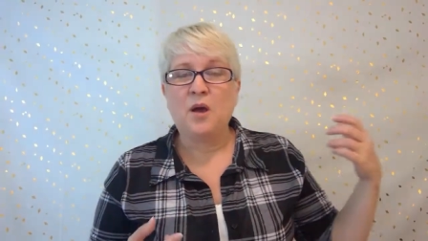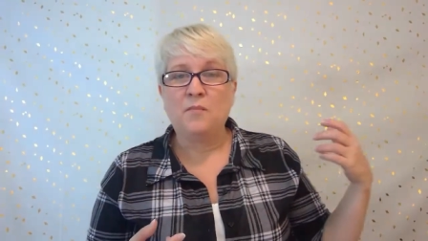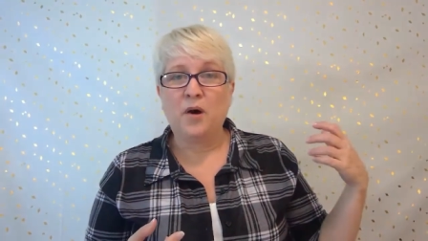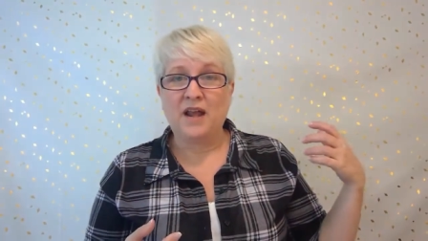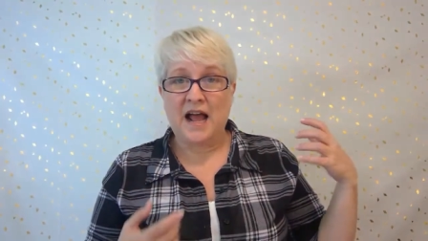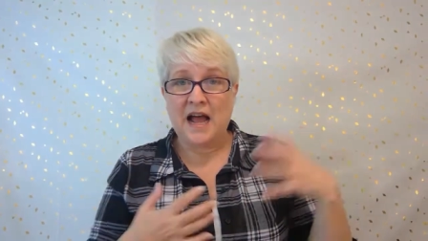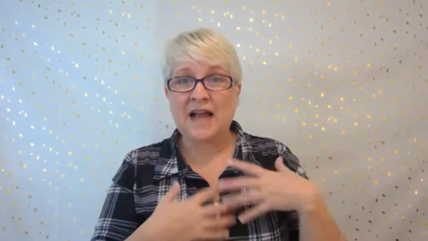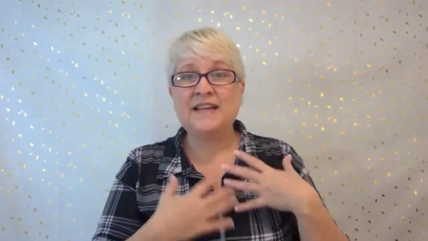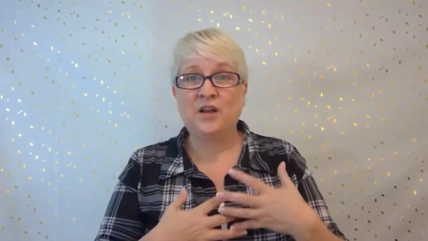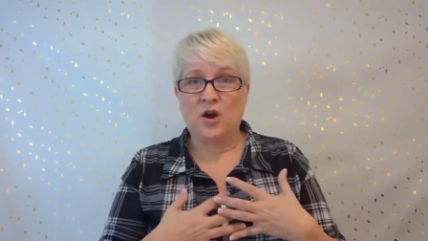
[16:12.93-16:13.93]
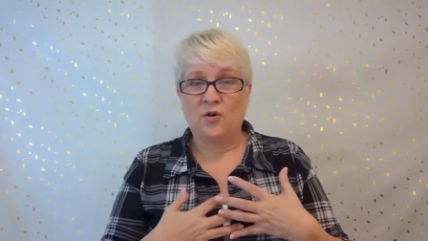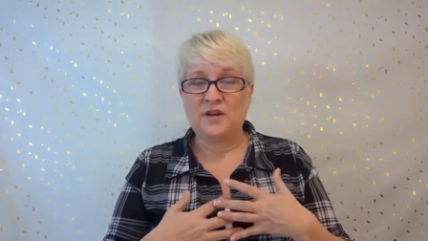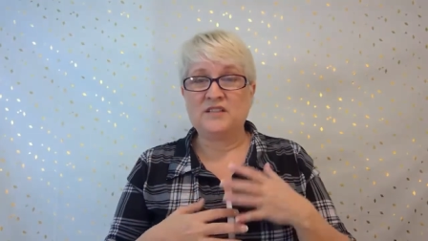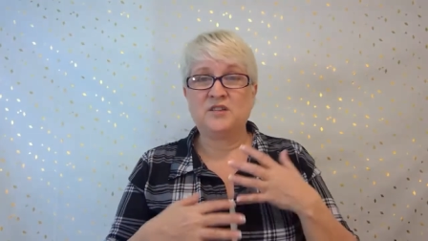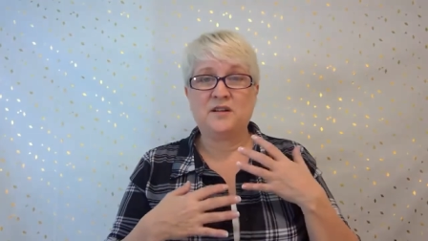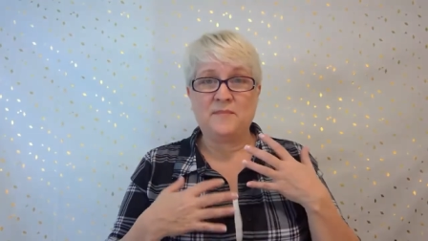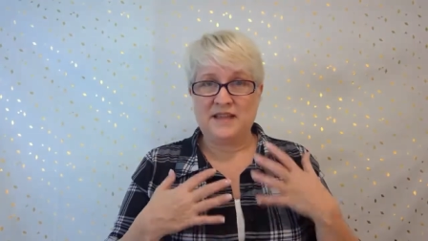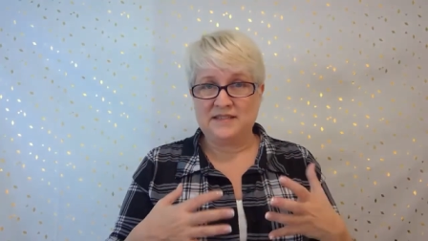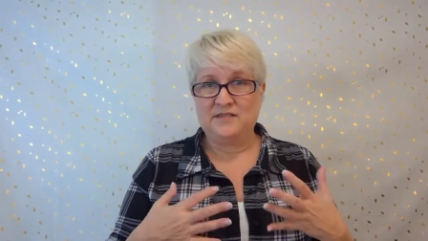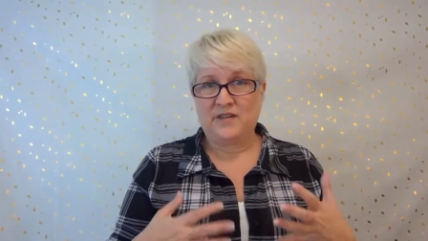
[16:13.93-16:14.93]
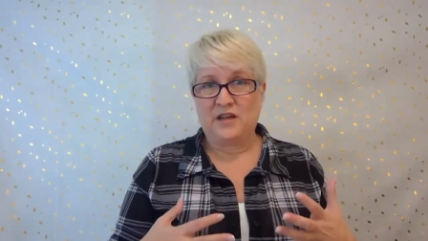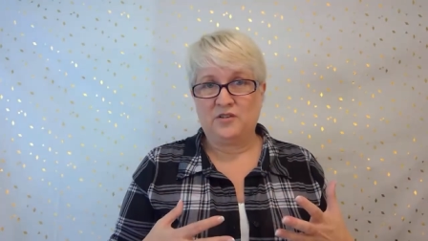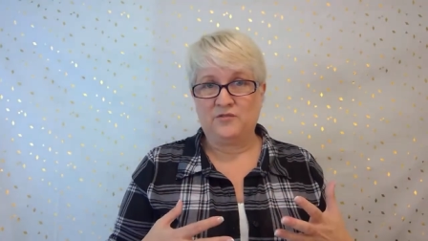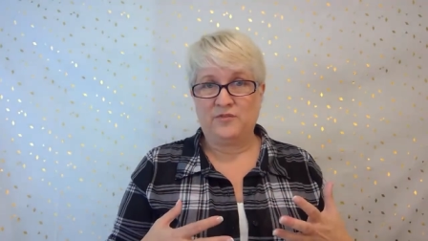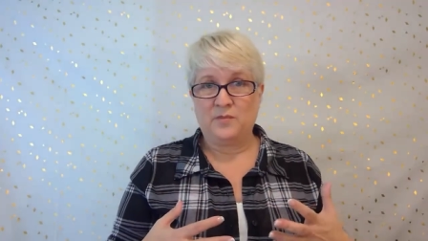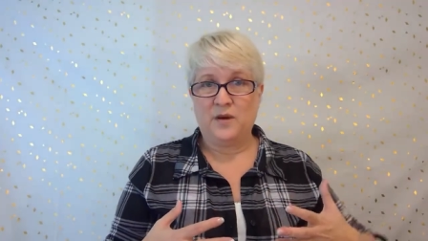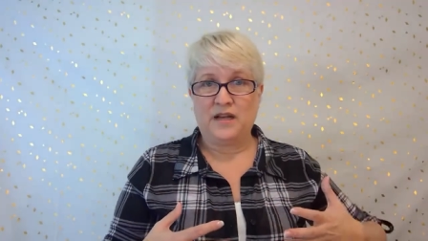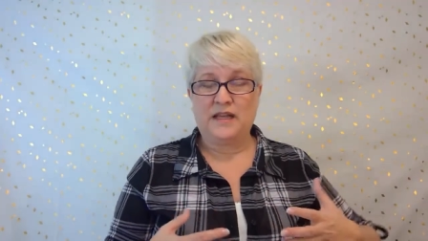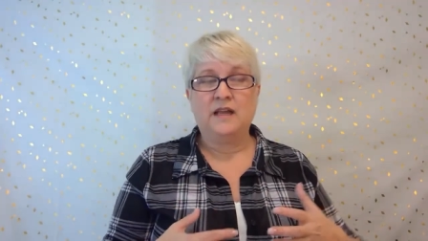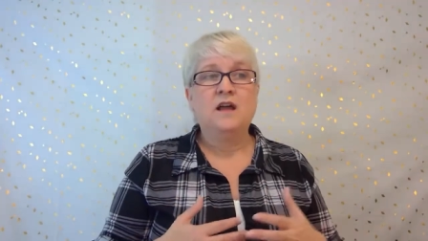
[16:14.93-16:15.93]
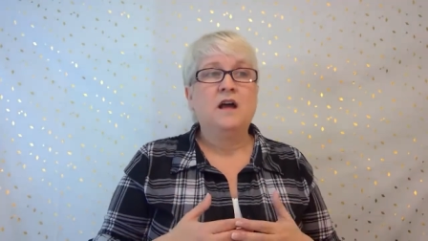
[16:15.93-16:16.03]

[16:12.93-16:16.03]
but I know it's an amazing value for the money.